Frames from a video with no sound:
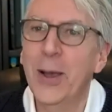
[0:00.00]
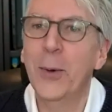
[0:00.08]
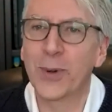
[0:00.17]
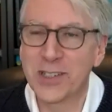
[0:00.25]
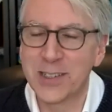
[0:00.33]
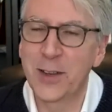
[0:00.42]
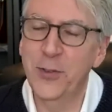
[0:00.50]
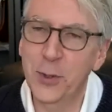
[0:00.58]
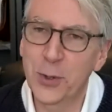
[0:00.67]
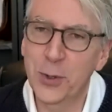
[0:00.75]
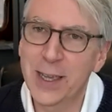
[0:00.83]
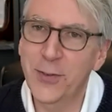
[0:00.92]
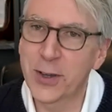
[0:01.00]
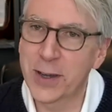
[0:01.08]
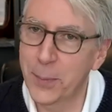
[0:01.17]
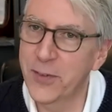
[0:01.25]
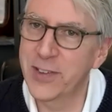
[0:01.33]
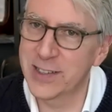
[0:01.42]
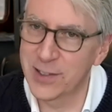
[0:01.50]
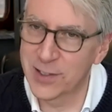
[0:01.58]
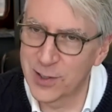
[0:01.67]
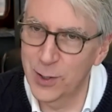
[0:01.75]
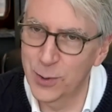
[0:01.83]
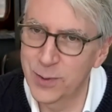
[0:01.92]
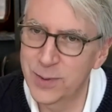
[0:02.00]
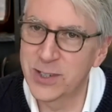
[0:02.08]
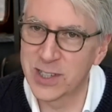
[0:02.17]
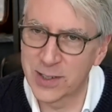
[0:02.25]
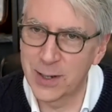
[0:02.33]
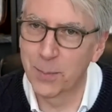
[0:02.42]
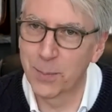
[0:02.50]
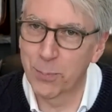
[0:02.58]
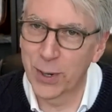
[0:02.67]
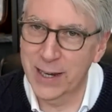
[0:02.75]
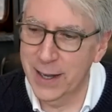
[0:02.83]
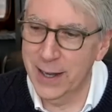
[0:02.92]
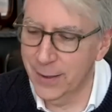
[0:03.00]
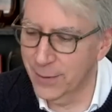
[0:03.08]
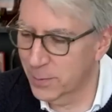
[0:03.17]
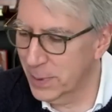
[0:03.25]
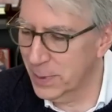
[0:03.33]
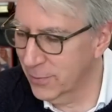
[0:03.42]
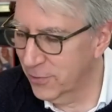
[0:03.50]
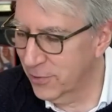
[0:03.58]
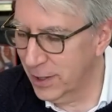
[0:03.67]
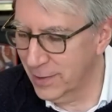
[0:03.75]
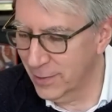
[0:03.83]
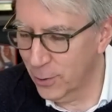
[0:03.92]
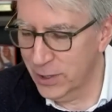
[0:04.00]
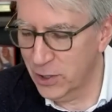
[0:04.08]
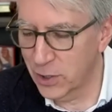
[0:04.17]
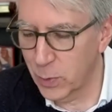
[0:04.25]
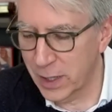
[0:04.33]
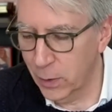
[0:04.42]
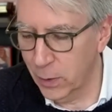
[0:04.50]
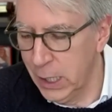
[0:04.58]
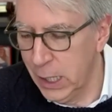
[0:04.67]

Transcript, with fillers: Well, just if you if you come to visit soon, just don't bring any of those big fun creatures with you.